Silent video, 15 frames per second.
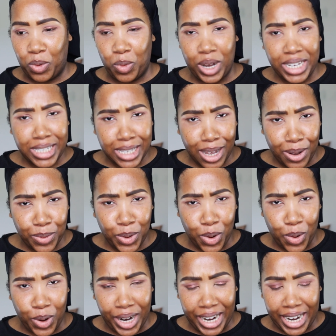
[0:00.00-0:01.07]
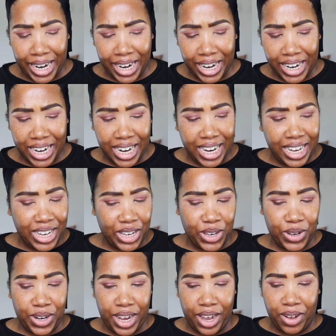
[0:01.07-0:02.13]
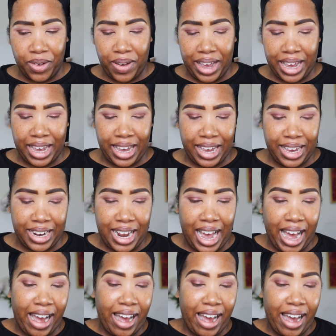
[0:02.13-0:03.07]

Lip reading: what's going on here? You know, and